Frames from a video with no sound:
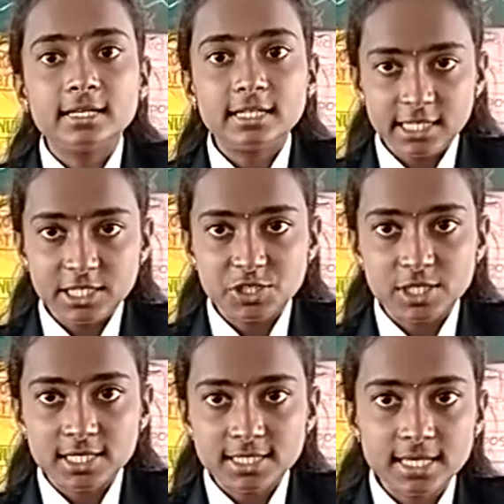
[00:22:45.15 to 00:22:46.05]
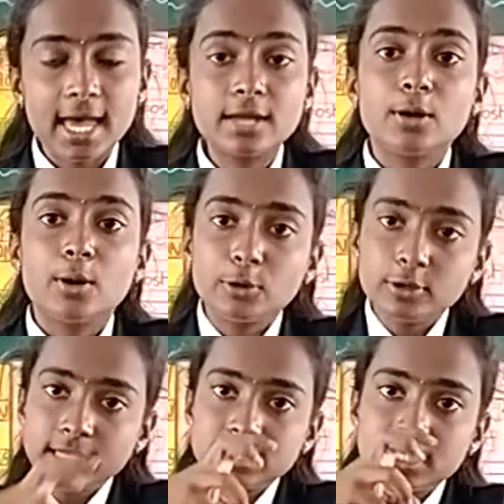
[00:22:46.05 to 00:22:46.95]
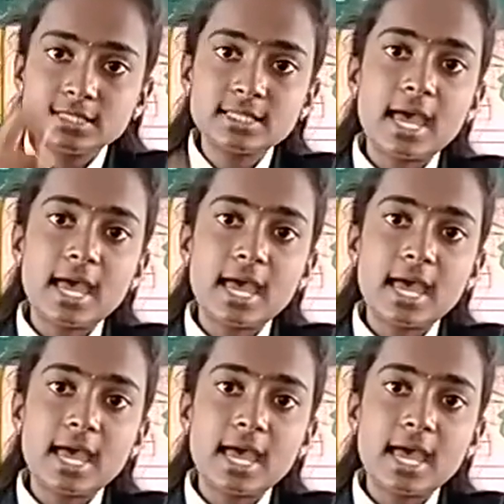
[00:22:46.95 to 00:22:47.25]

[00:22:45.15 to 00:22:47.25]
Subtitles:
deletions and producting